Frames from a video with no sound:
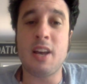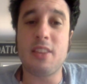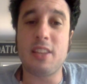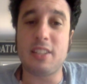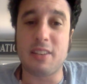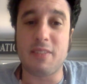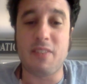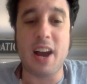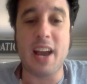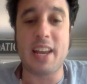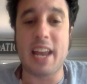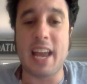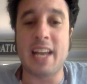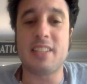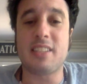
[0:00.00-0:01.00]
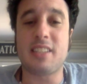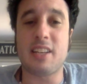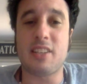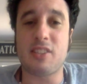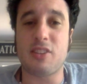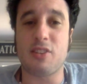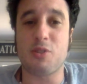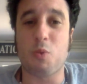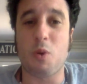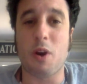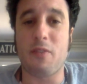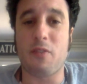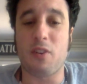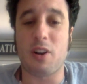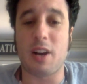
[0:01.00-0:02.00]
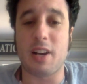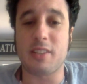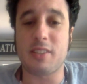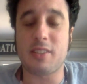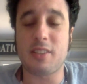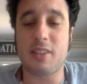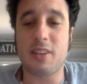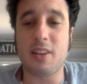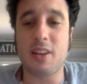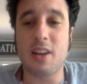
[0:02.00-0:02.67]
the divine ancestors, want for us.